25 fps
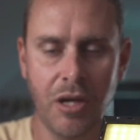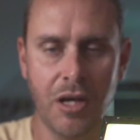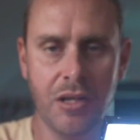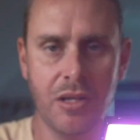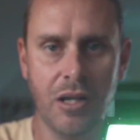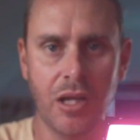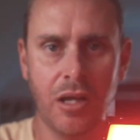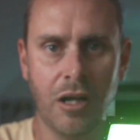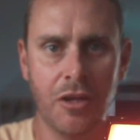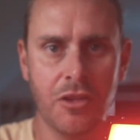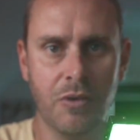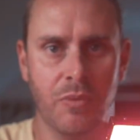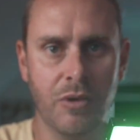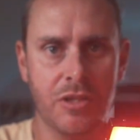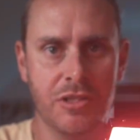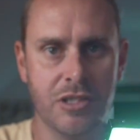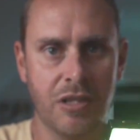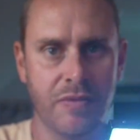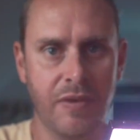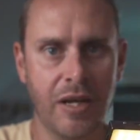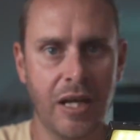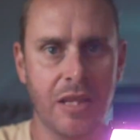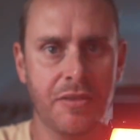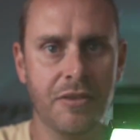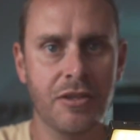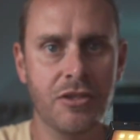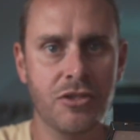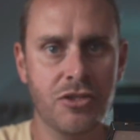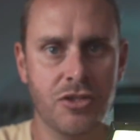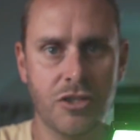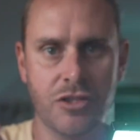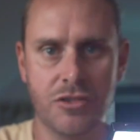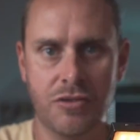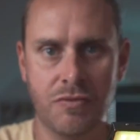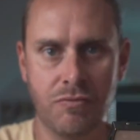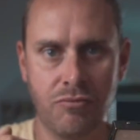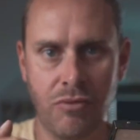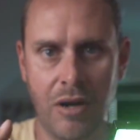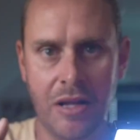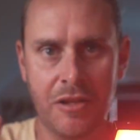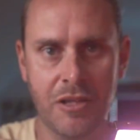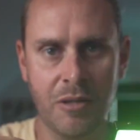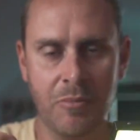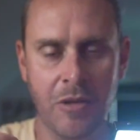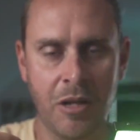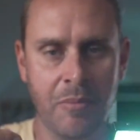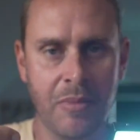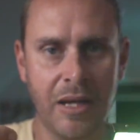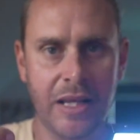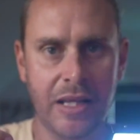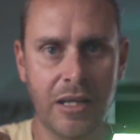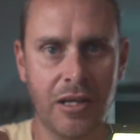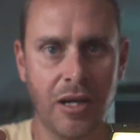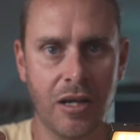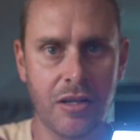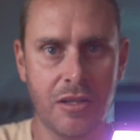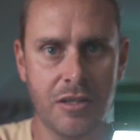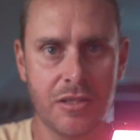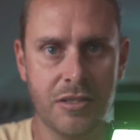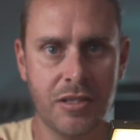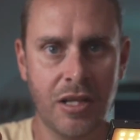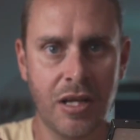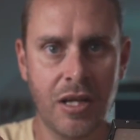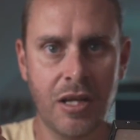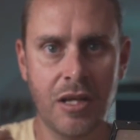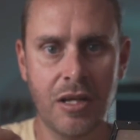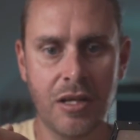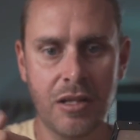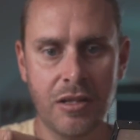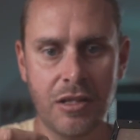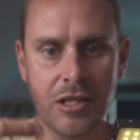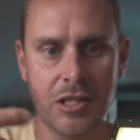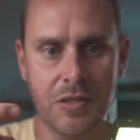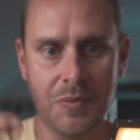But unlike other ones I've had that just randomly make colors,